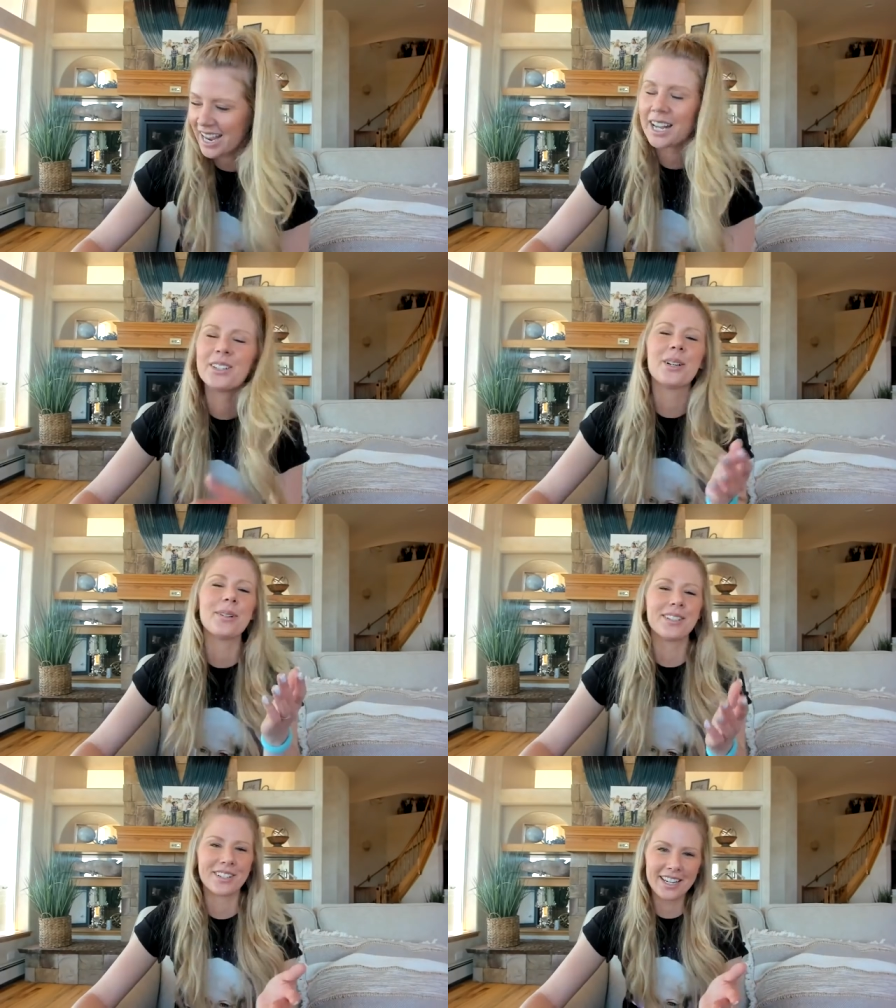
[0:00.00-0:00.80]
and I, am
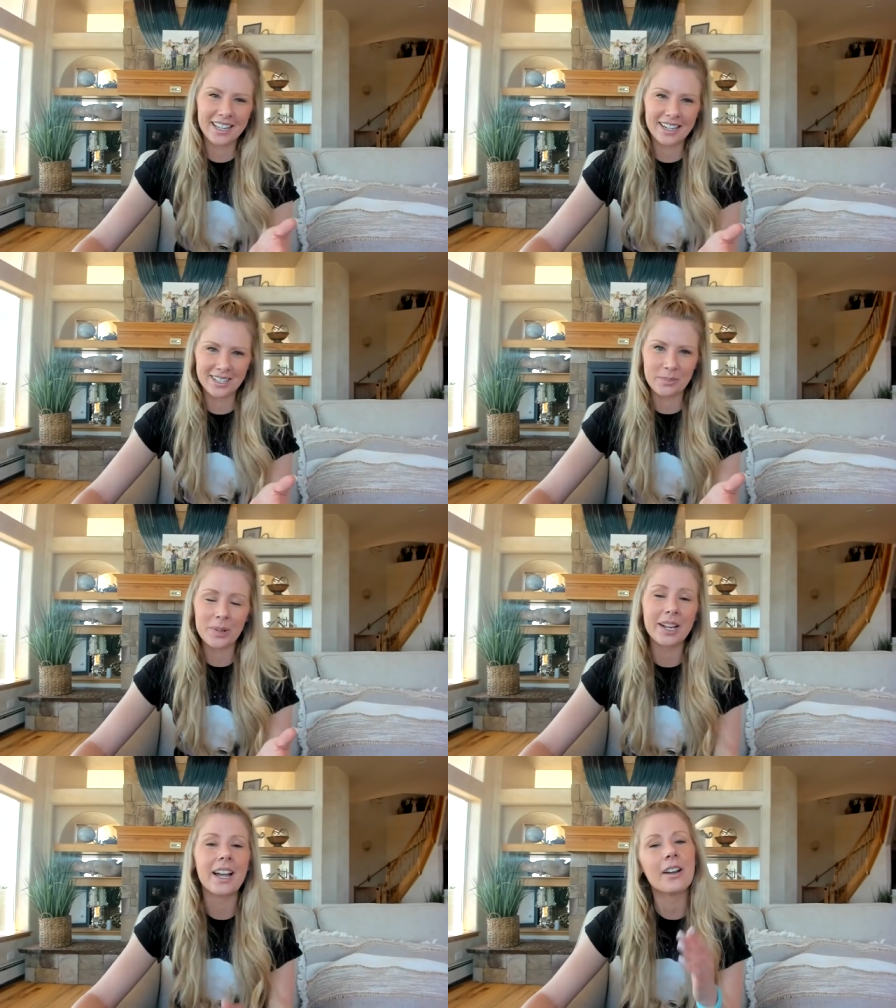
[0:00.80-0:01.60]
not just saying that just to
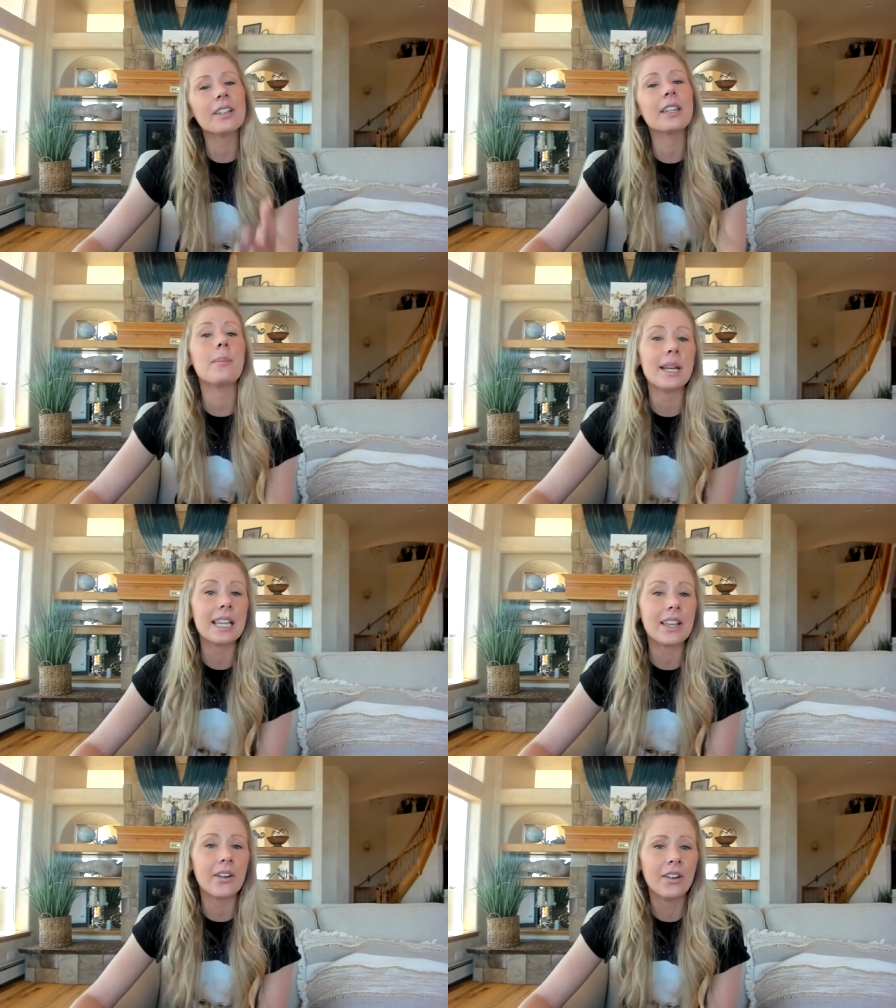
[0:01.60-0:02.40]
plug it. I really mean
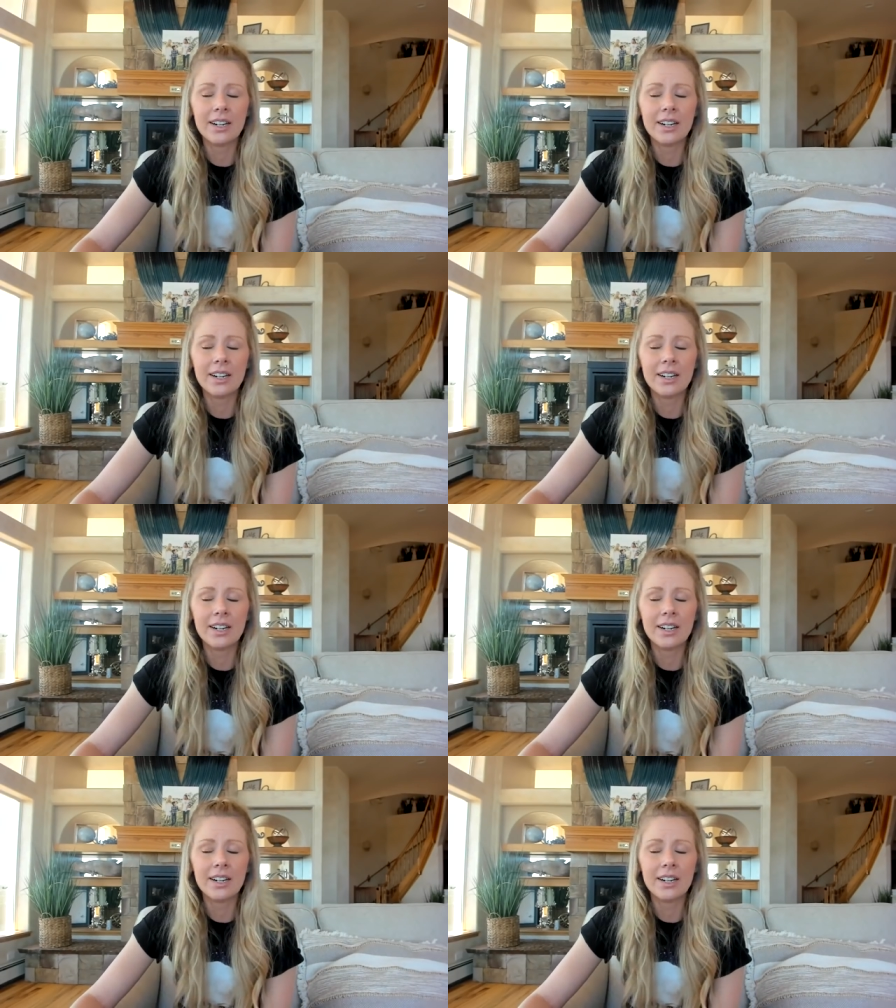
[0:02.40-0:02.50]
it though.